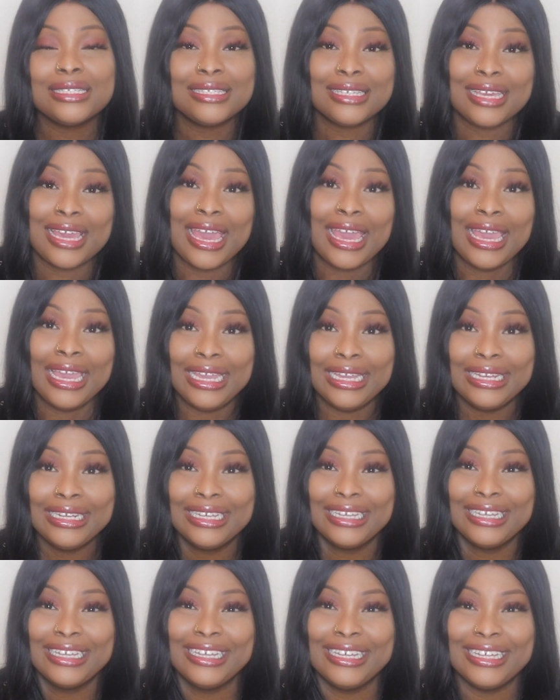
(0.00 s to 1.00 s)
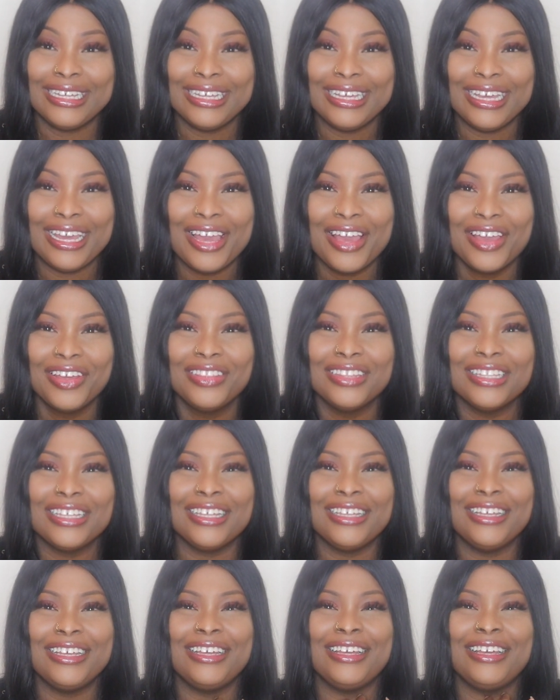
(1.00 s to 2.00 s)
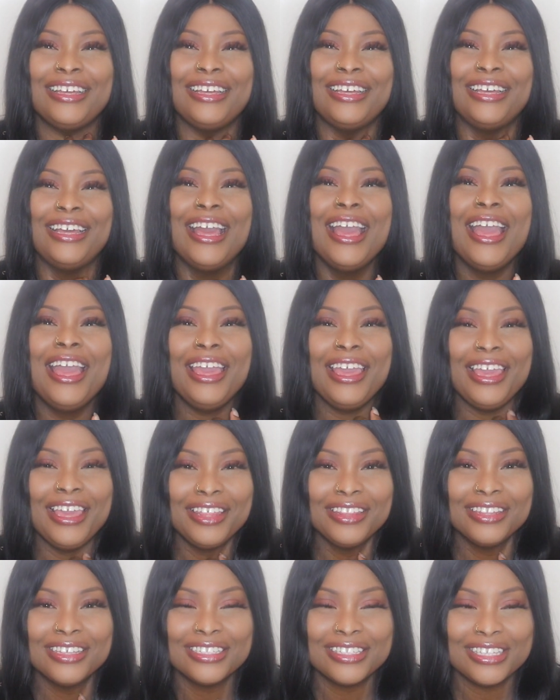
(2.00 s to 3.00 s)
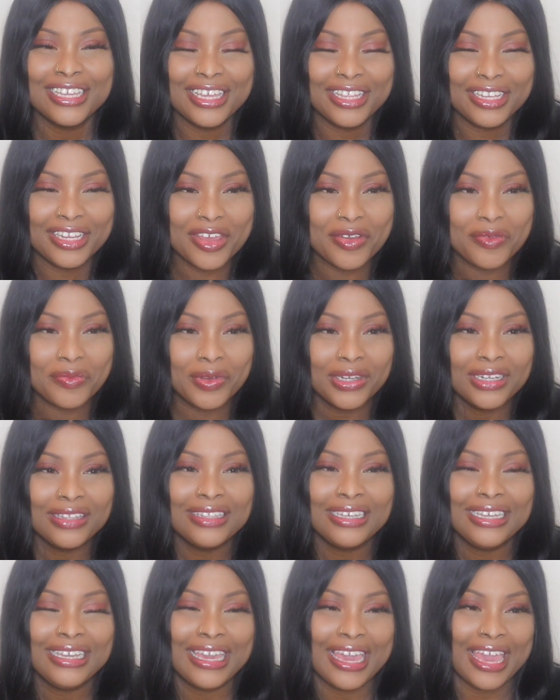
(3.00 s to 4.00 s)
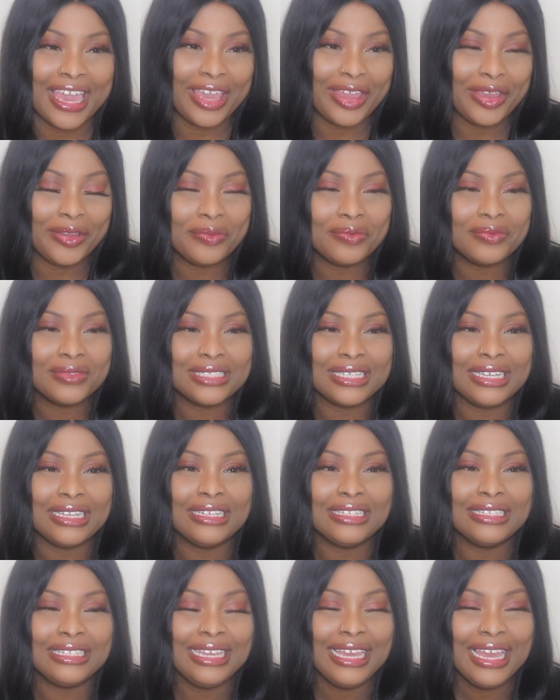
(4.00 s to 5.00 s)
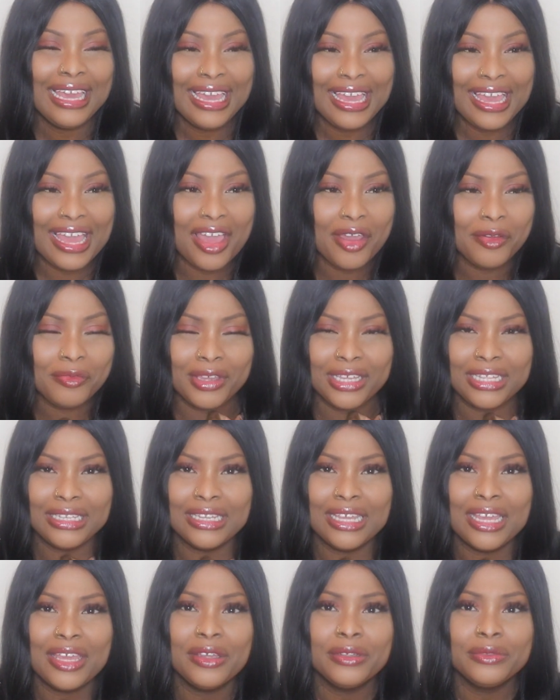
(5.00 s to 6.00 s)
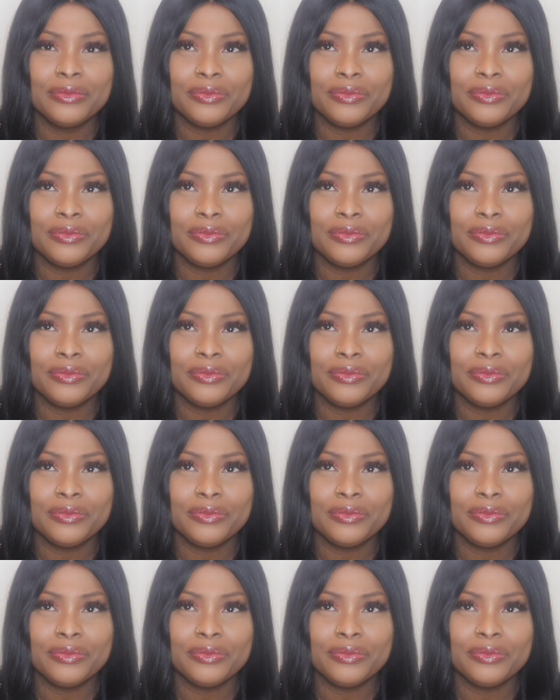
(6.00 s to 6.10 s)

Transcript: Kane and in one of the games. And yeah, I mean,